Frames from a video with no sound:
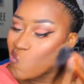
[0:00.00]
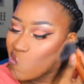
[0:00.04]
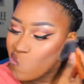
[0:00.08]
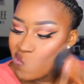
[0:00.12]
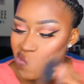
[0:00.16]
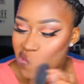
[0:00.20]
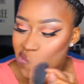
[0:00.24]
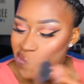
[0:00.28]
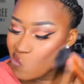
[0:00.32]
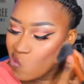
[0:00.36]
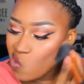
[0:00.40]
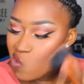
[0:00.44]

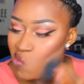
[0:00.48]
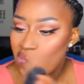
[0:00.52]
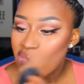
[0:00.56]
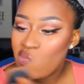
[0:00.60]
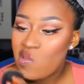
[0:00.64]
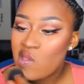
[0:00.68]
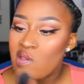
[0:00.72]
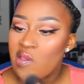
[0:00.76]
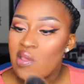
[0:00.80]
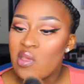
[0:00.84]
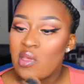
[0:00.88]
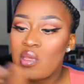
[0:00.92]
Wipe that
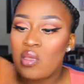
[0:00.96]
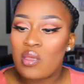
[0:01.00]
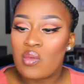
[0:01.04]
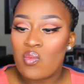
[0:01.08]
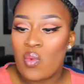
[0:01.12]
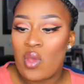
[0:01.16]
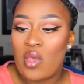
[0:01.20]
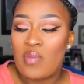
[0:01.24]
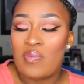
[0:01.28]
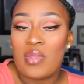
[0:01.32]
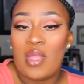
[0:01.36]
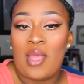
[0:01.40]
bake,
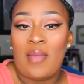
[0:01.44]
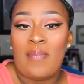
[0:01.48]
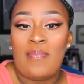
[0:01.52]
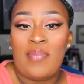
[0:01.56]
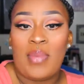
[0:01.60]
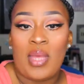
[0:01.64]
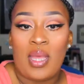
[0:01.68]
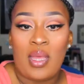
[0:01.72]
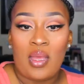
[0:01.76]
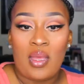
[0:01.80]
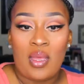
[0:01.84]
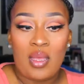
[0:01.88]
wipe that
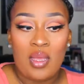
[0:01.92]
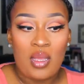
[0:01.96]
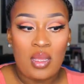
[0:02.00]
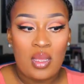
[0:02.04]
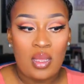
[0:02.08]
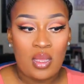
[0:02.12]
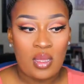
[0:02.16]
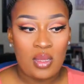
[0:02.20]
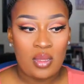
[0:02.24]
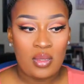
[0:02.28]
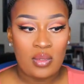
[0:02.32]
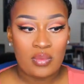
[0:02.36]
bake.